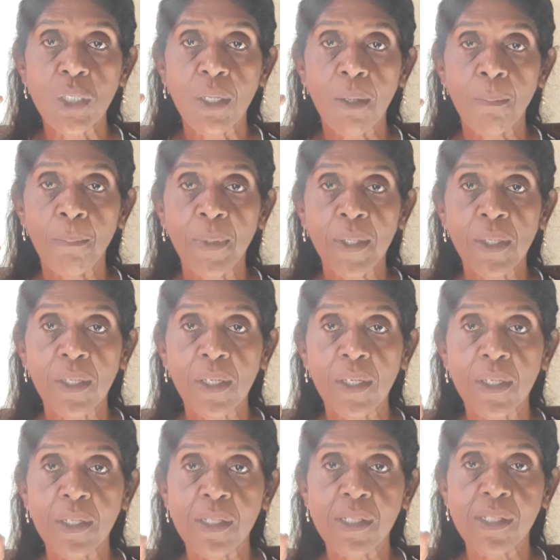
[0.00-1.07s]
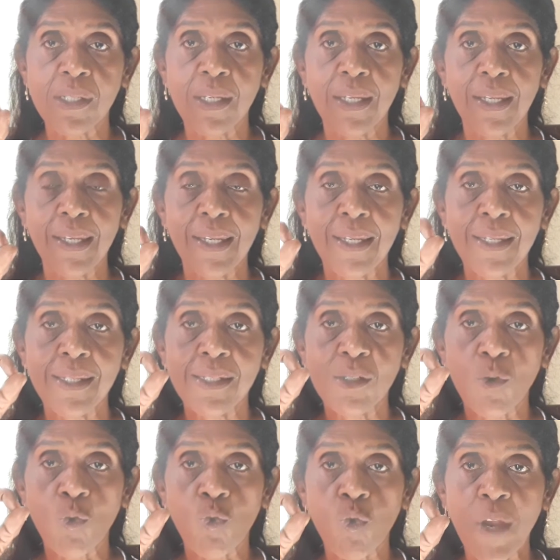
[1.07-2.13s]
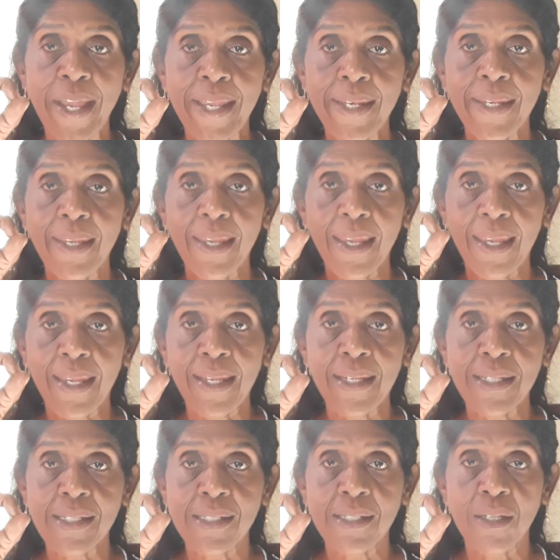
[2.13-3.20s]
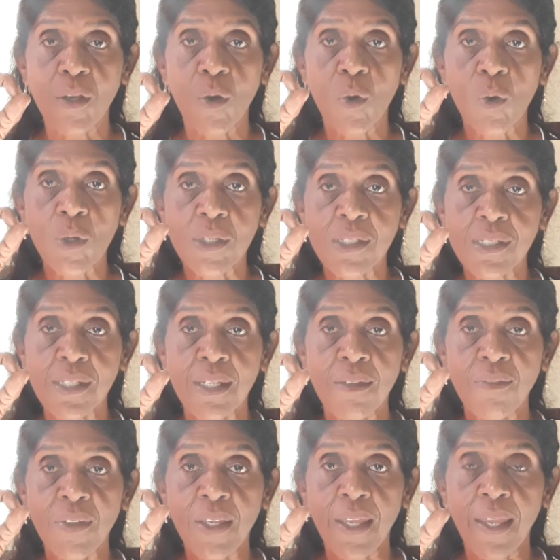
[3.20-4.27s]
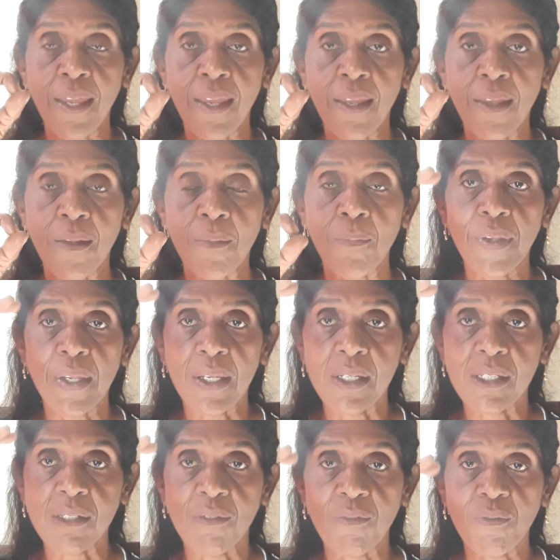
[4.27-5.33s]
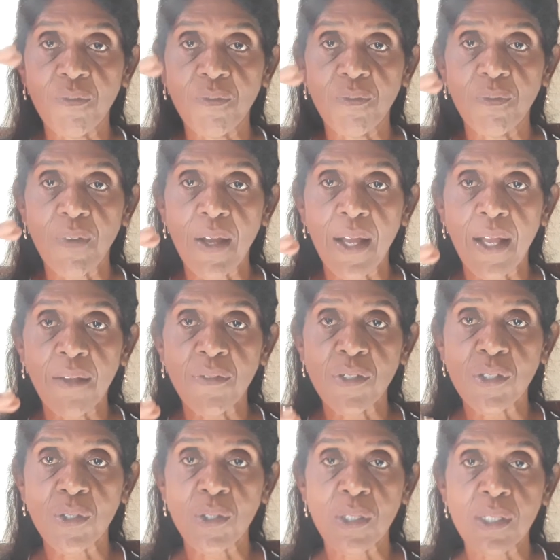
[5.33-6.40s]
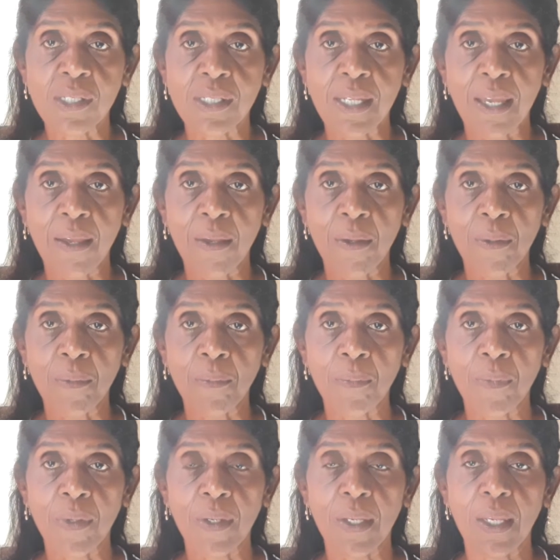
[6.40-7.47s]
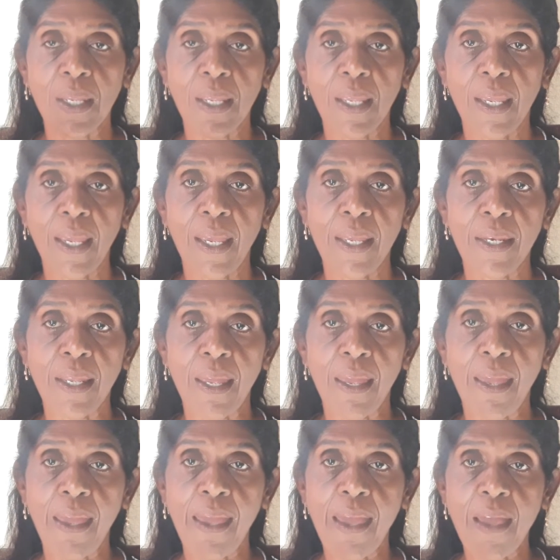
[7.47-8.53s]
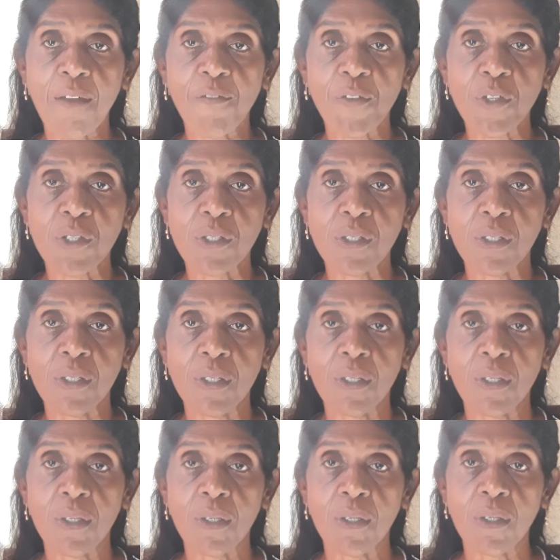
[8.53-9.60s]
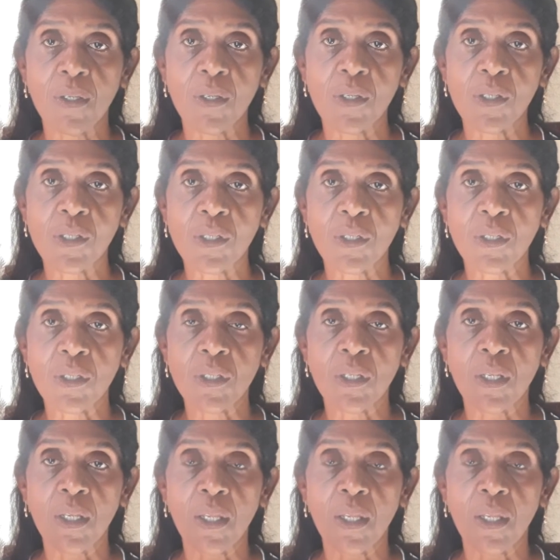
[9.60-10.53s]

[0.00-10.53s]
the umbilicus is Ren 8 or CV 8, is 5 suns down and a half a sun